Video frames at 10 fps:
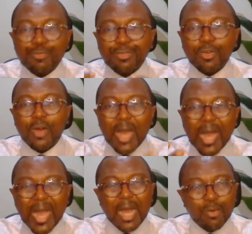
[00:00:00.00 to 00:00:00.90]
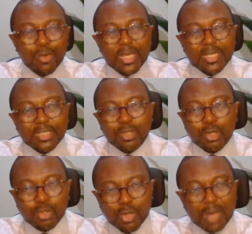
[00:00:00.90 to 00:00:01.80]
for how it's going
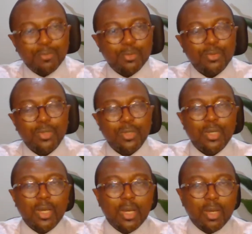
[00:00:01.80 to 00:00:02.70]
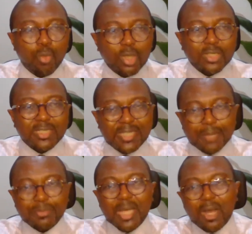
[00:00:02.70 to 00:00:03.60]
to happen. What
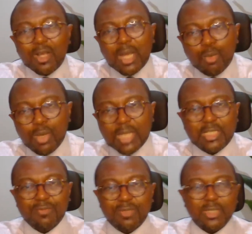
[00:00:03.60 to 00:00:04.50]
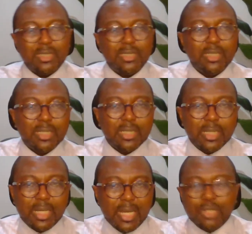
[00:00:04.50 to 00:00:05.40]
steps, how can we achieve this?
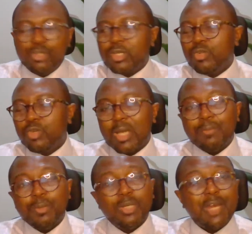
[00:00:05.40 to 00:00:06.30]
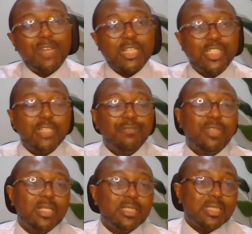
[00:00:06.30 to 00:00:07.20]
And you can look at people that have achieved
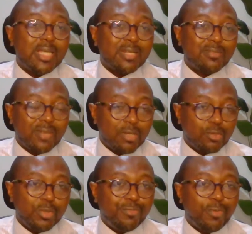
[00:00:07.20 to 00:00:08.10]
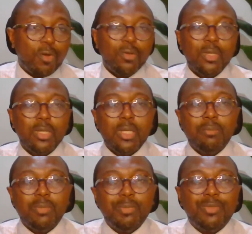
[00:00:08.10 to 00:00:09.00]
things in that route before,
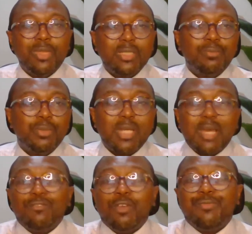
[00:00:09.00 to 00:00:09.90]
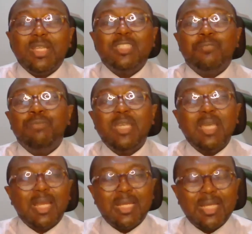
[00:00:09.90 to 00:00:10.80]
maybe people that have done things bigger
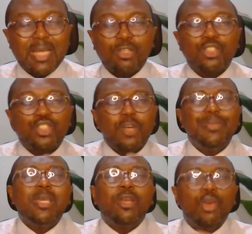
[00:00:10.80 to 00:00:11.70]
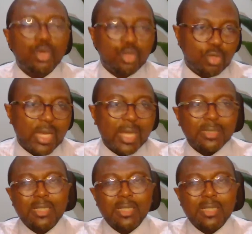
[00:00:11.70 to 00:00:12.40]
than that, or something close to that,